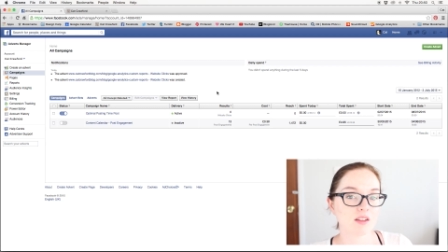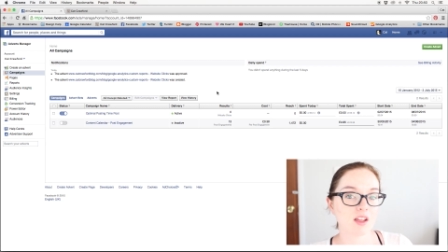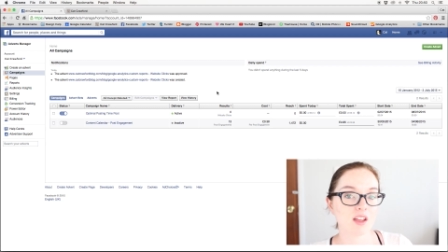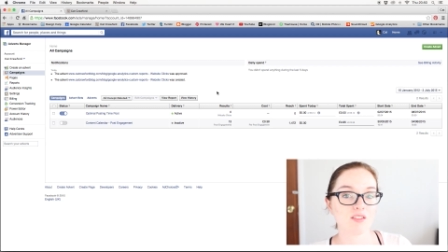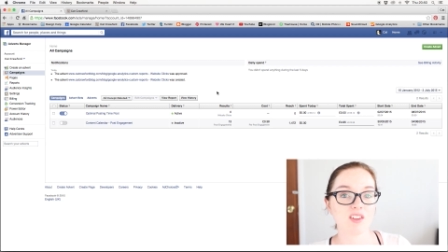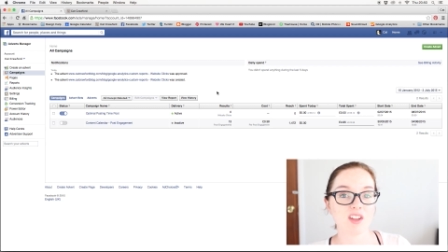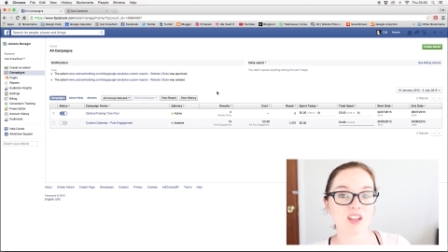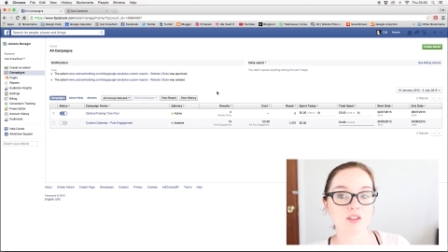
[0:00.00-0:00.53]

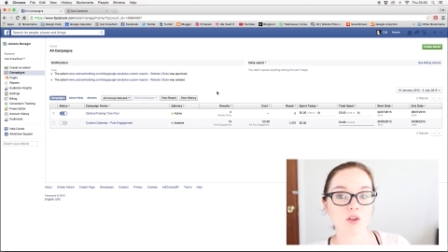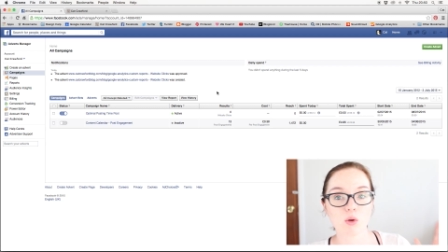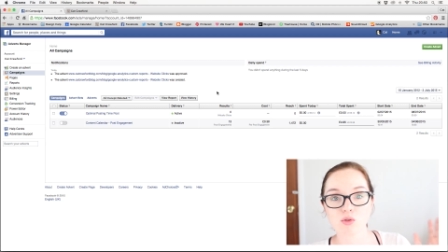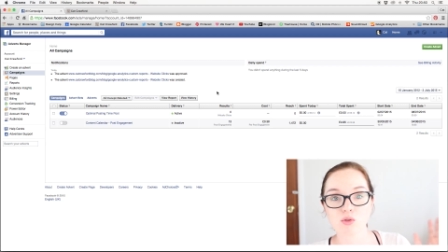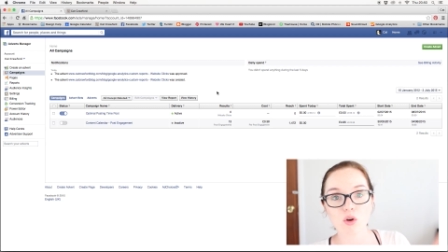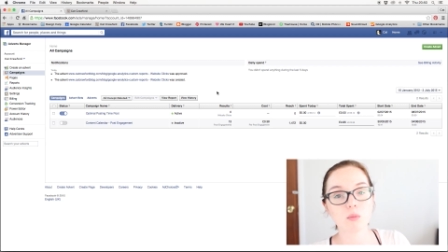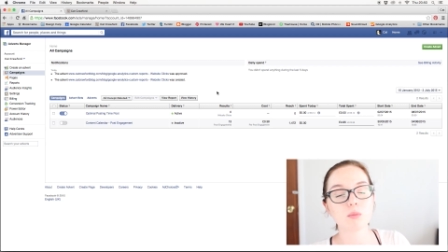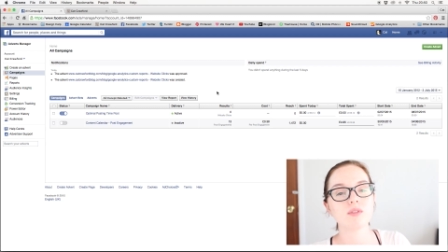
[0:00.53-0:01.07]
If it goes
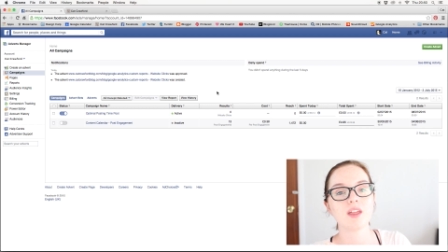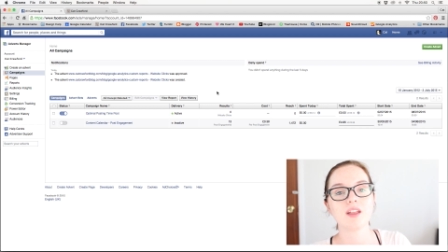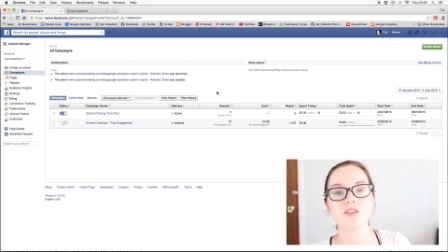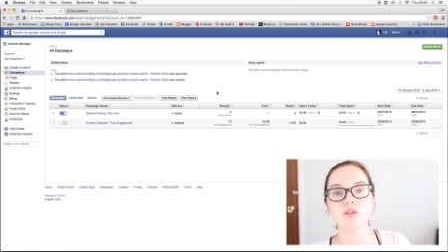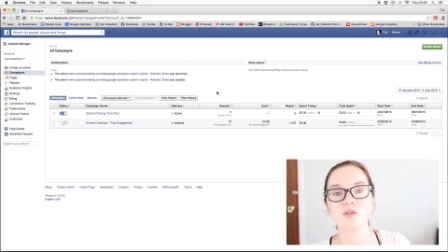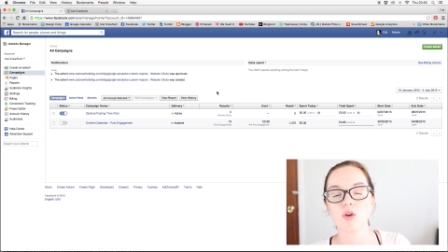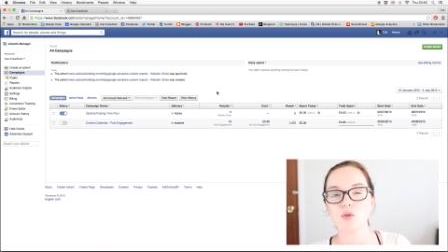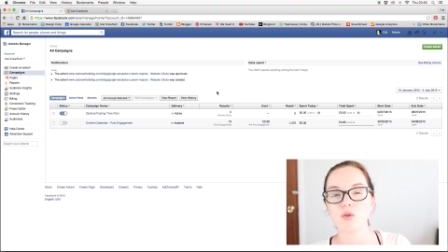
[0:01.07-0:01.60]
up, then
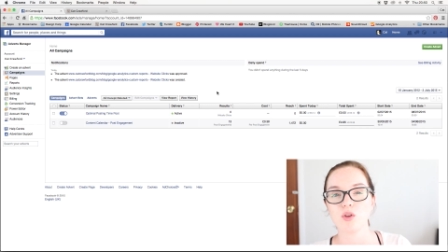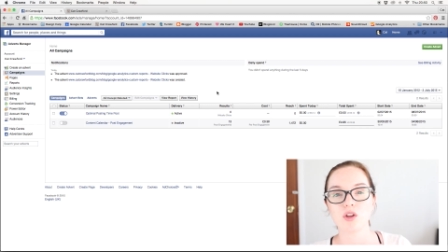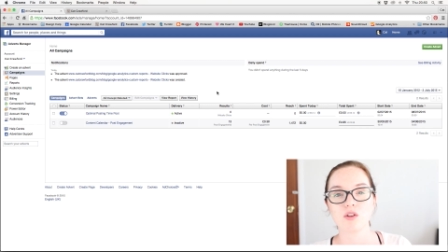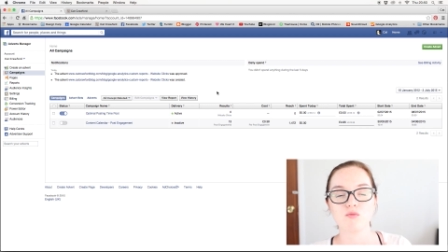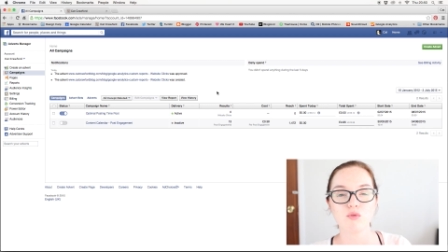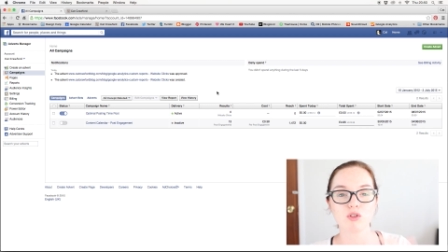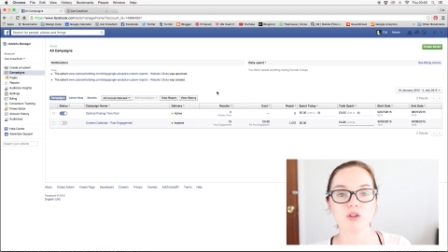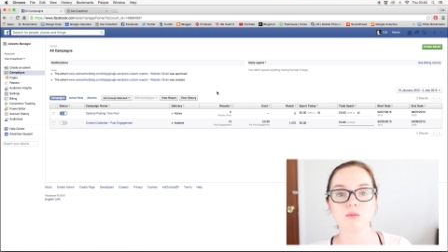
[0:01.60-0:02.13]
you know you
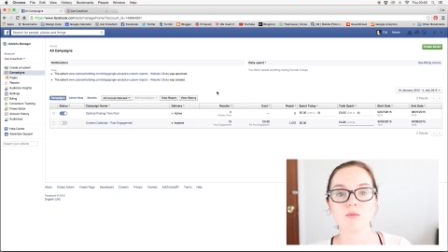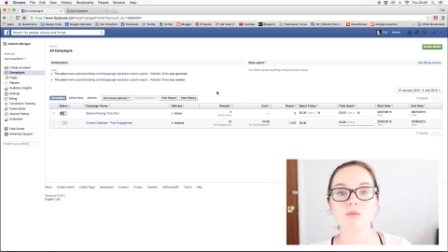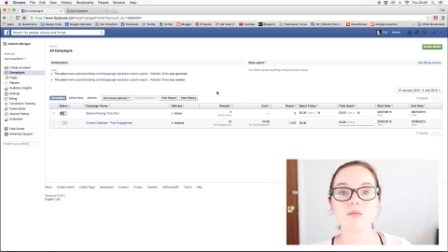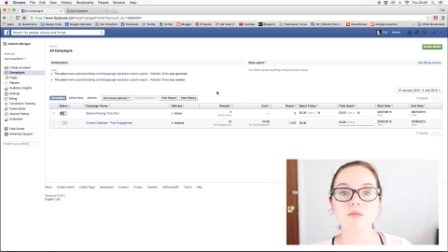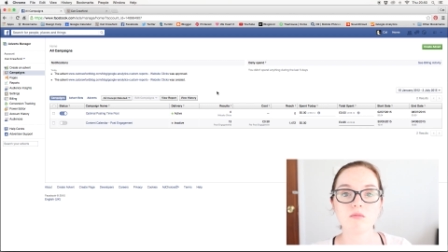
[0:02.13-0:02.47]
can run them